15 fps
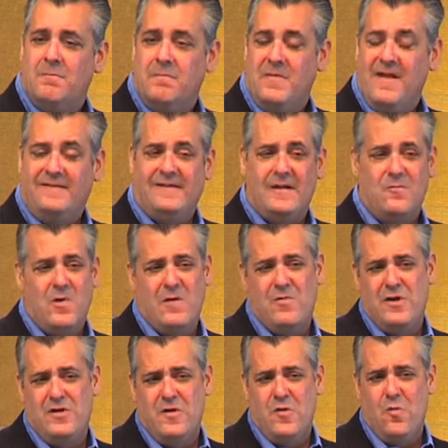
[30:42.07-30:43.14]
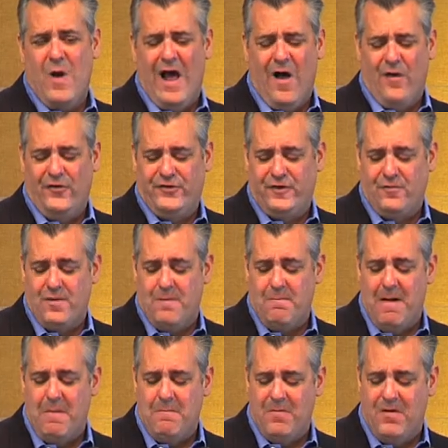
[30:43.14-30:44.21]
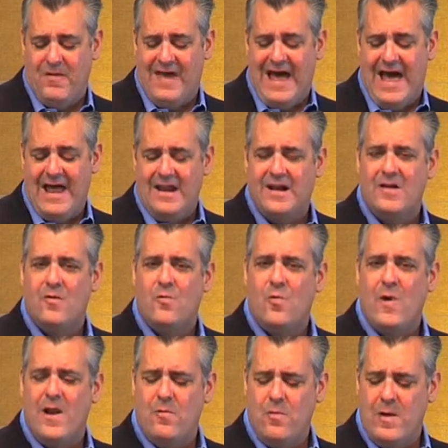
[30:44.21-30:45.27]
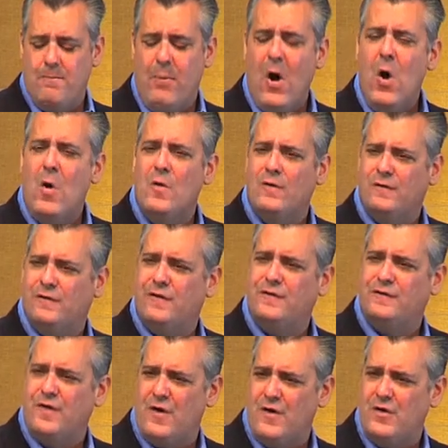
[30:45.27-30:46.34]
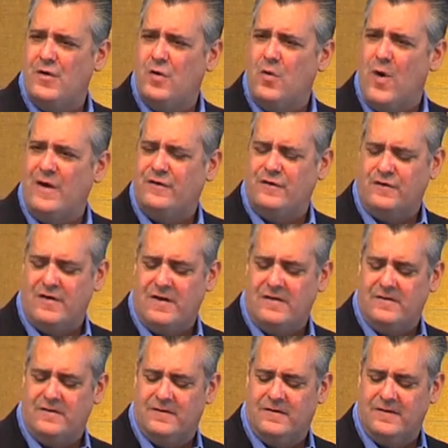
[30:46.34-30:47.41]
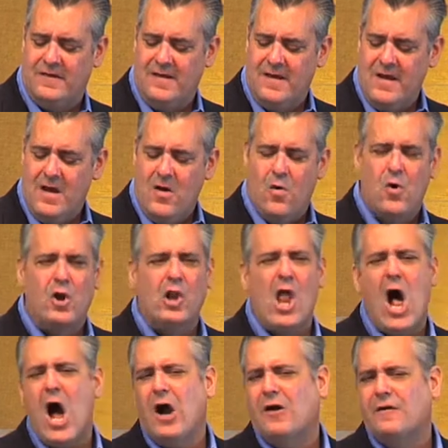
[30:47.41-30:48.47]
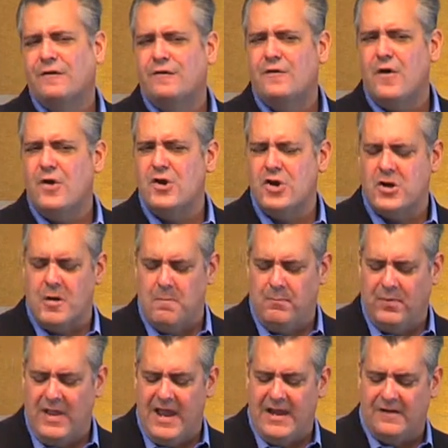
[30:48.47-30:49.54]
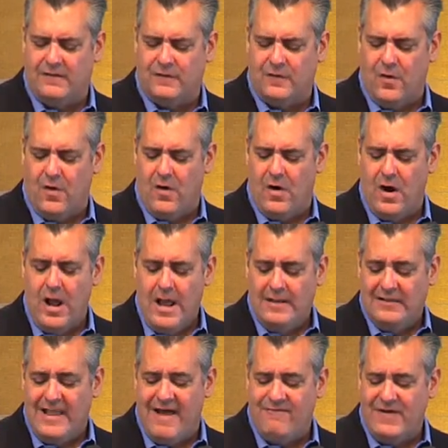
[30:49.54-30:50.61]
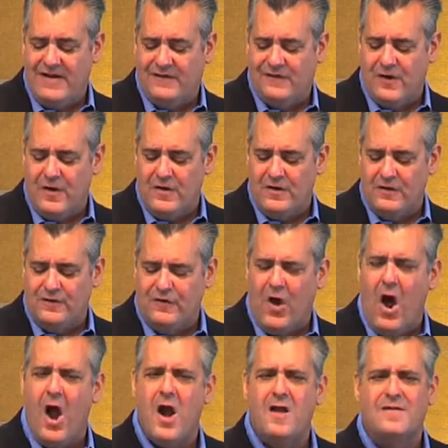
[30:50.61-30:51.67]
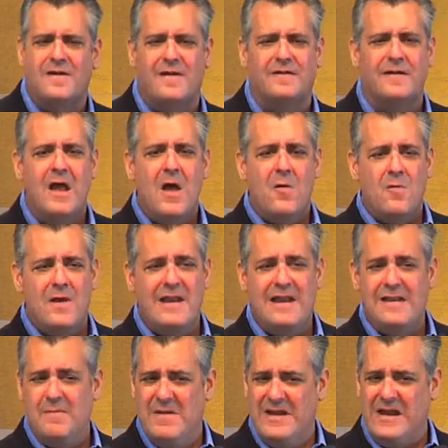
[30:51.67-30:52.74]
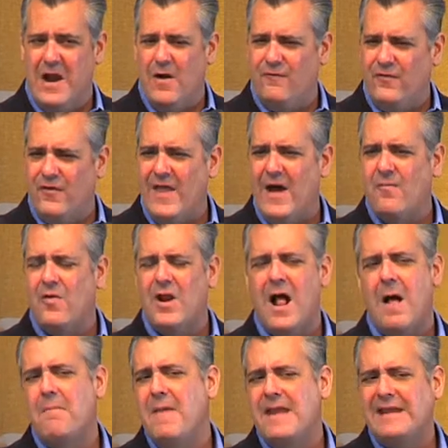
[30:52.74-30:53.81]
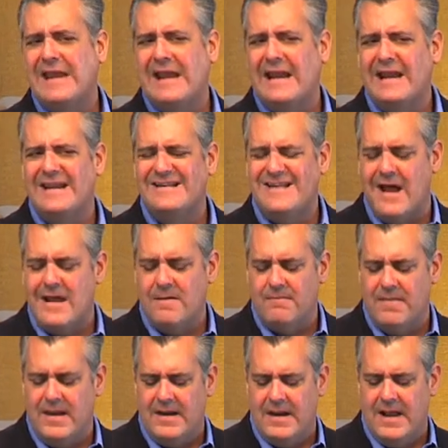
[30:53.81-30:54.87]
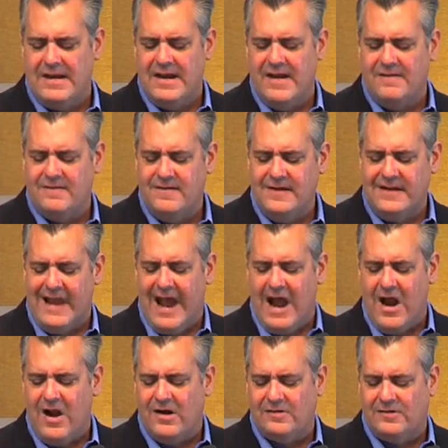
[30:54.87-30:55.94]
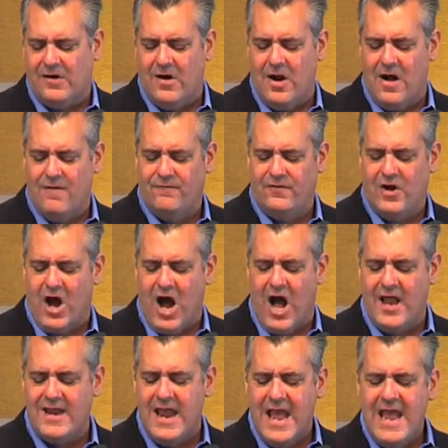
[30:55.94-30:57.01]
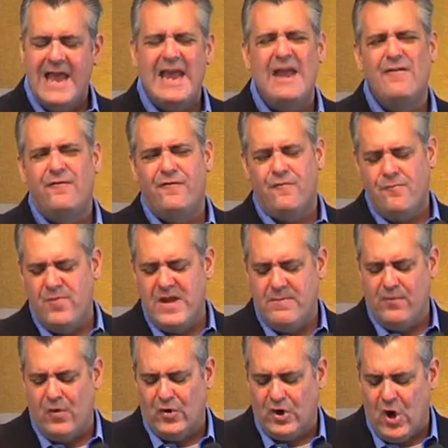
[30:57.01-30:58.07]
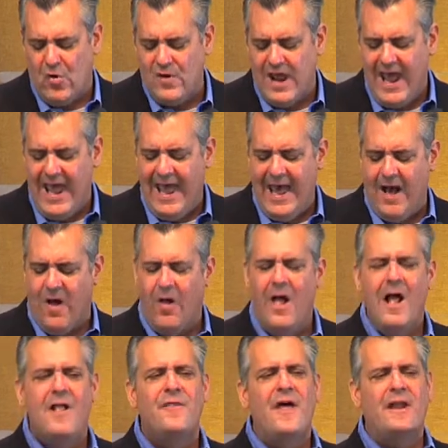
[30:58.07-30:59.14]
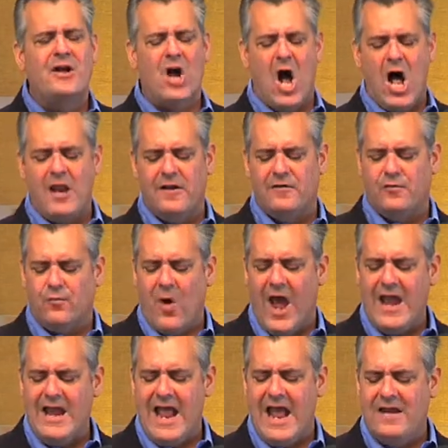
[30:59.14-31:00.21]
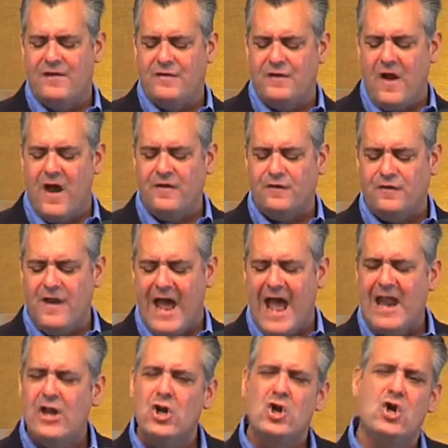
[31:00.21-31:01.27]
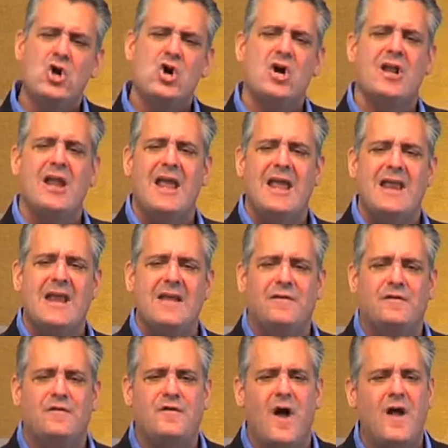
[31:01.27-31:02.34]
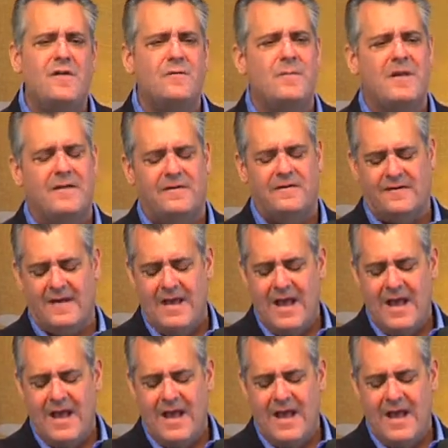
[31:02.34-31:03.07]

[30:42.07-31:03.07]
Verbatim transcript: Listen, we would do well to remember that when we pose certain questions or log certain complaints or levy certain charges. We need to be careful that we're not making an indictment against the character of God. If people go to hell, then God is right and just and good in his judgments